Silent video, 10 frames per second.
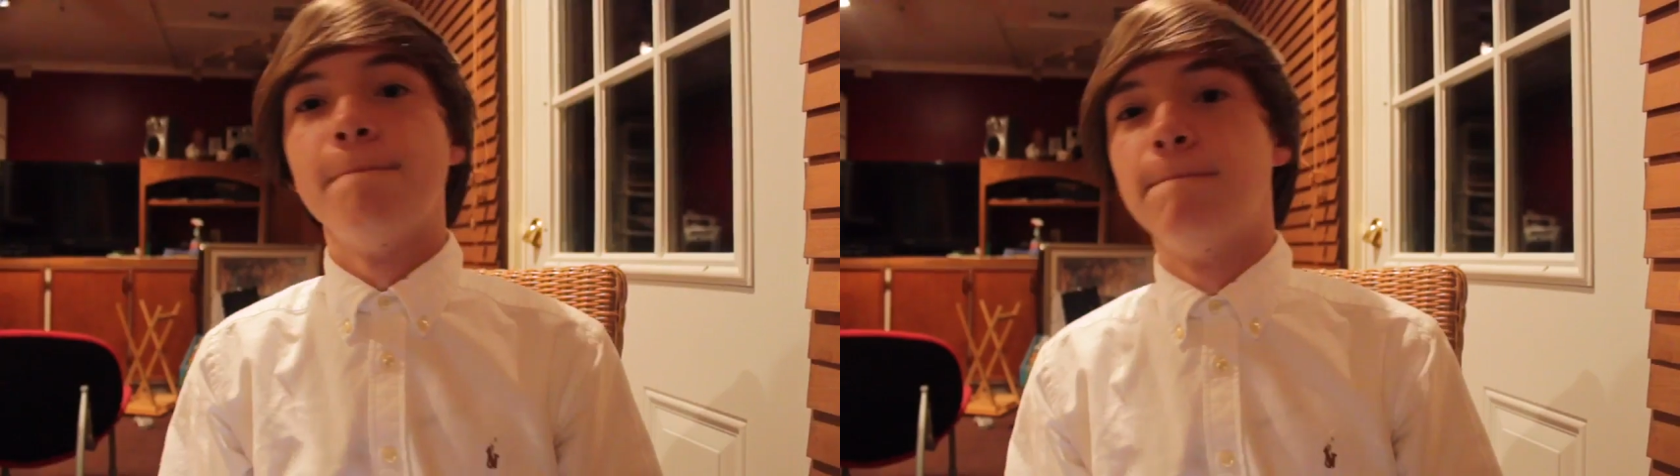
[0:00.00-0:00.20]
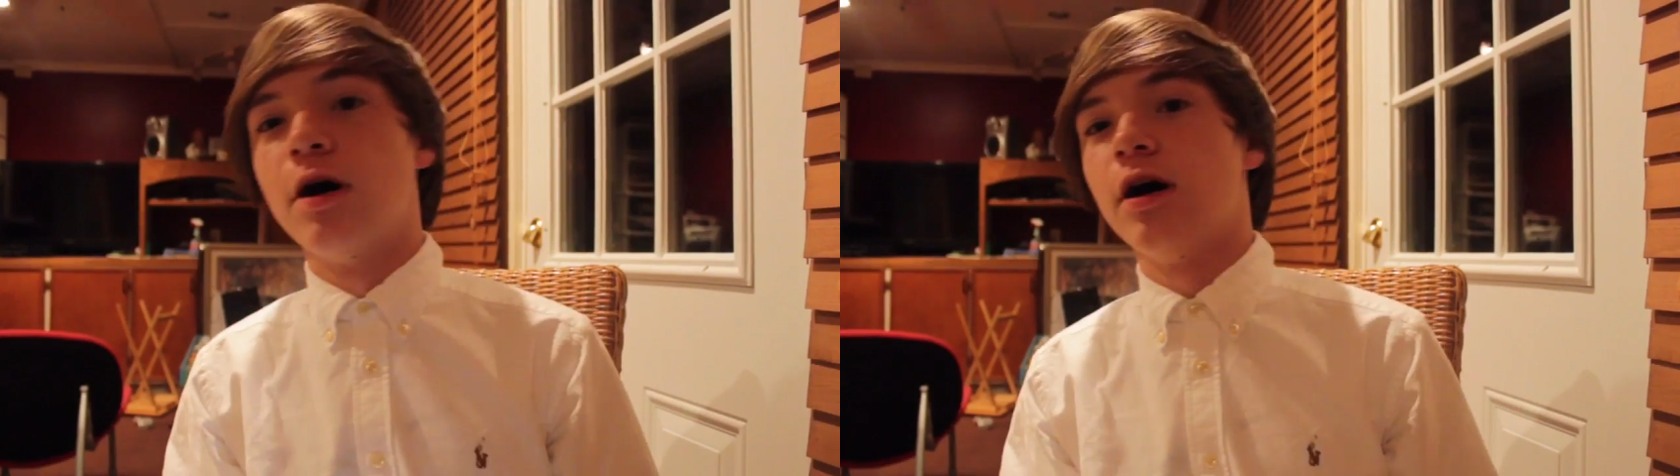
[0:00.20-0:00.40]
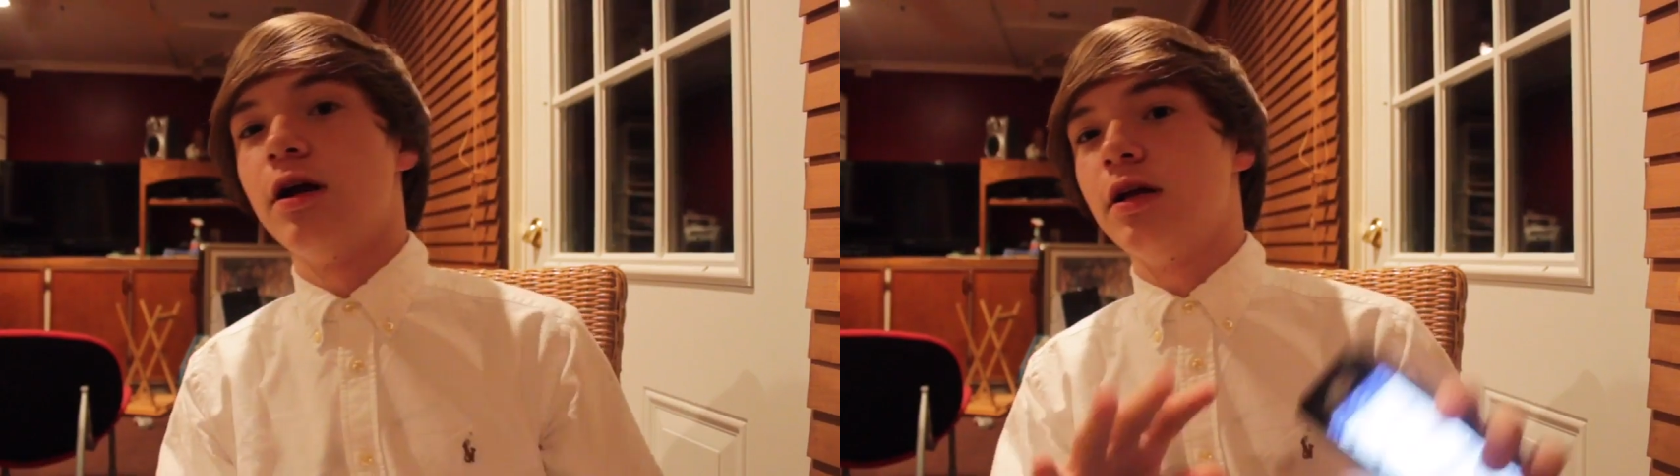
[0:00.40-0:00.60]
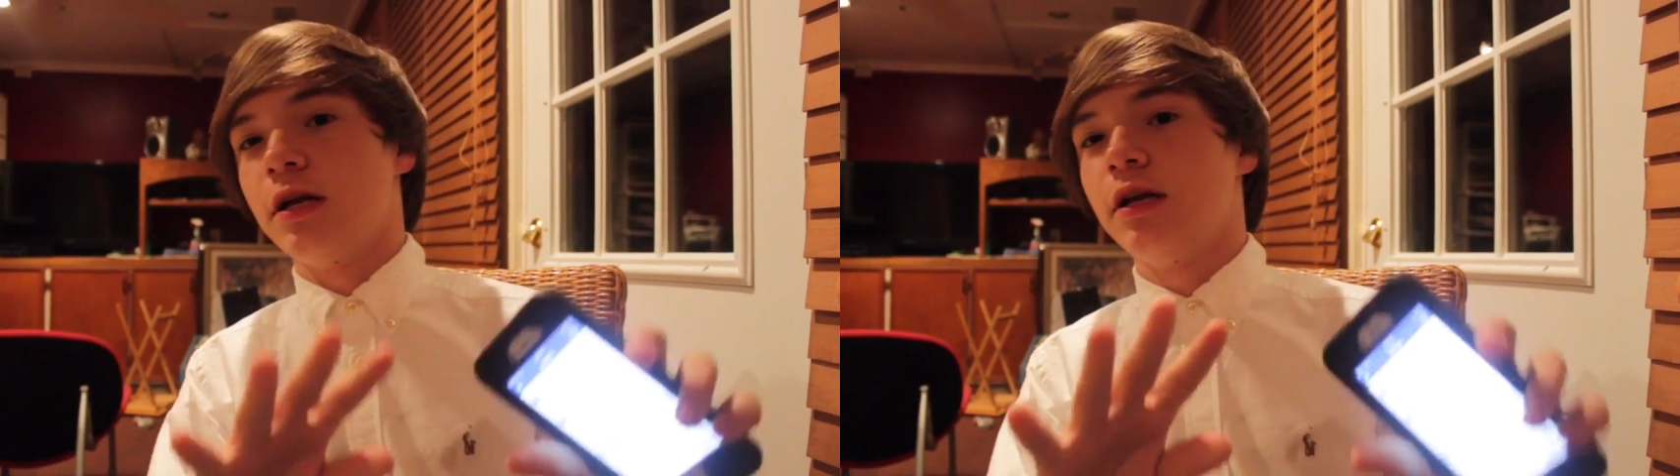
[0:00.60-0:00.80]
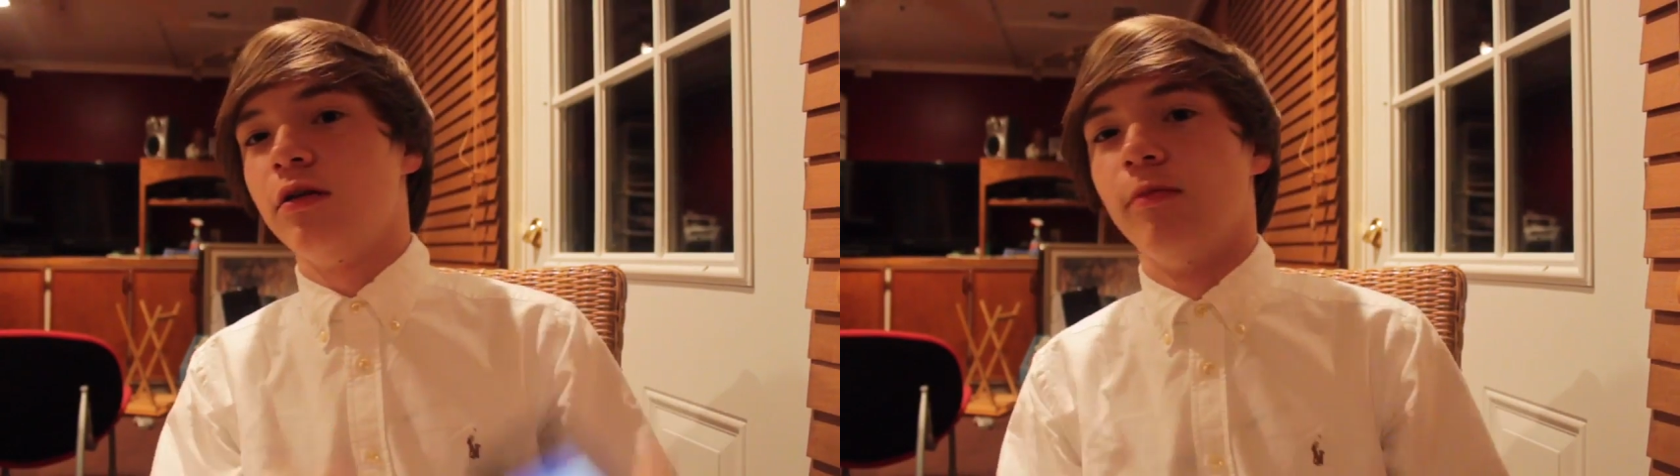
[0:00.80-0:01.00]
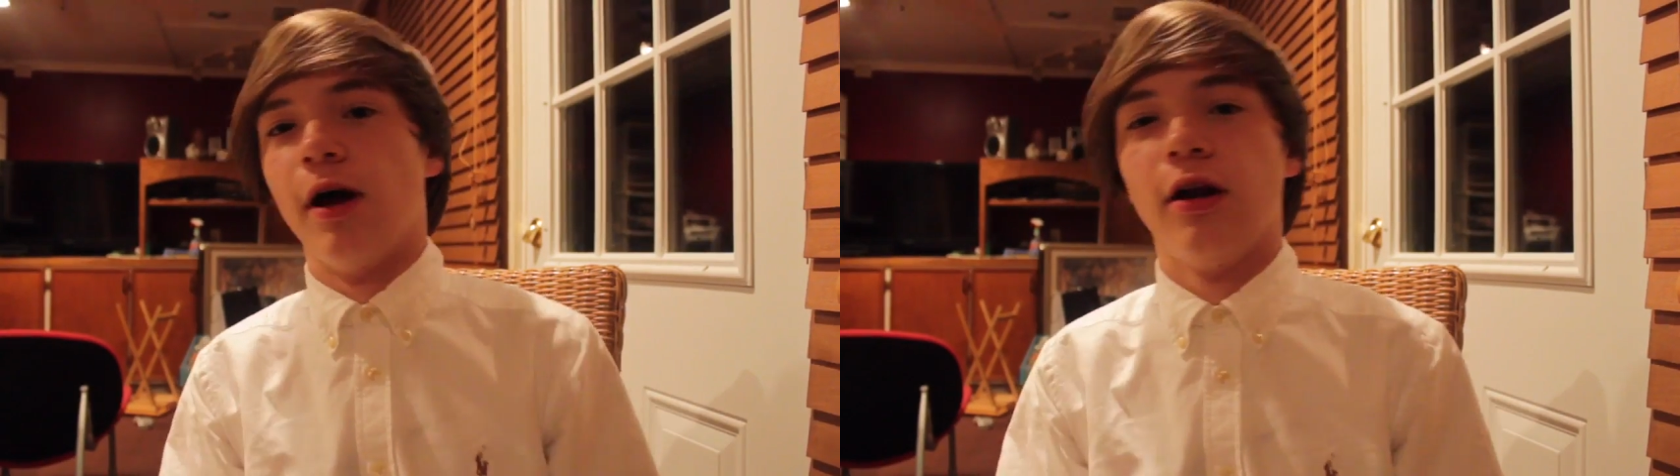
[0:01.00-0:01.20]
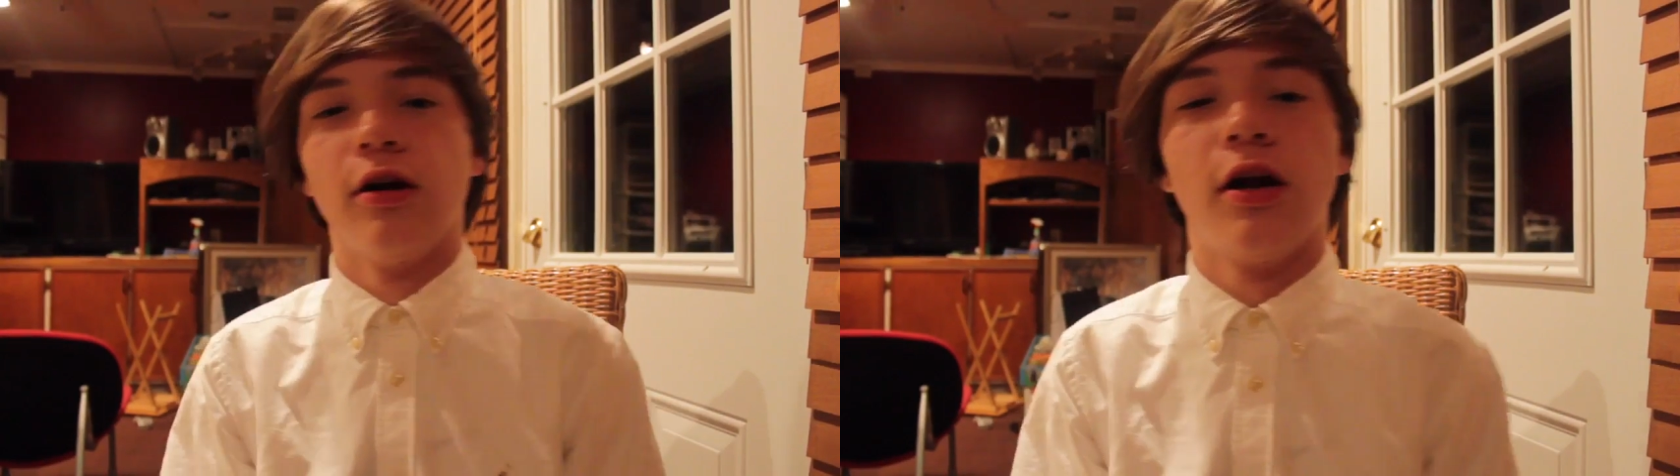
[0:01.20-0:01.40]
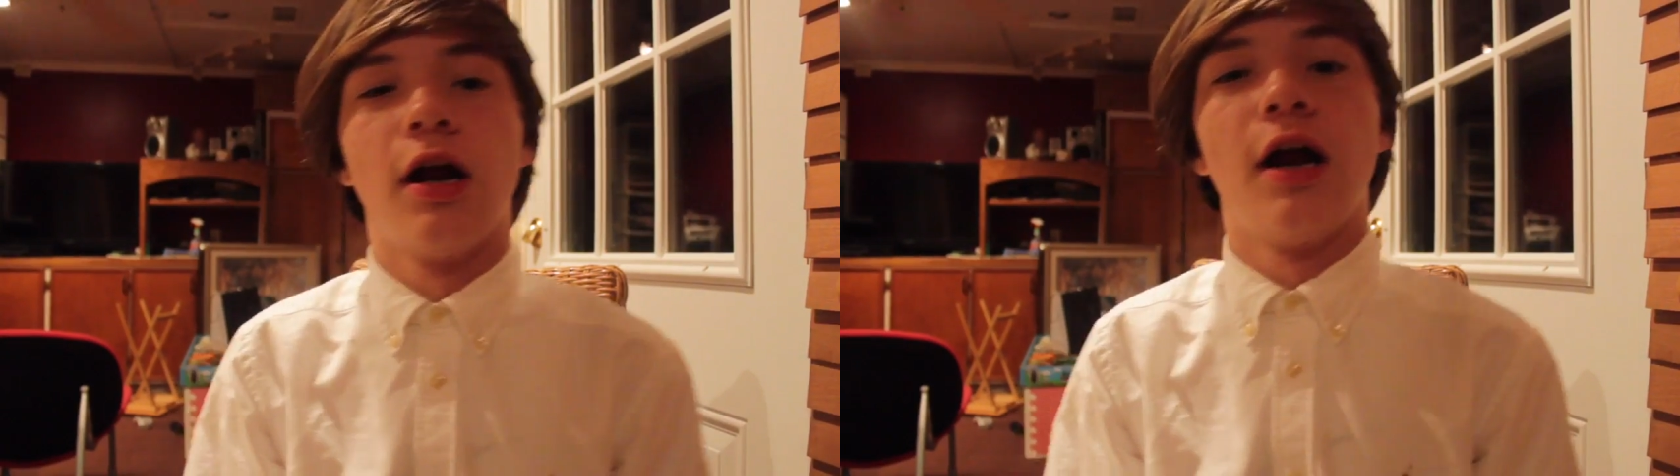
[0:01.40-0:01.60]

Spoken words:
But don't matter.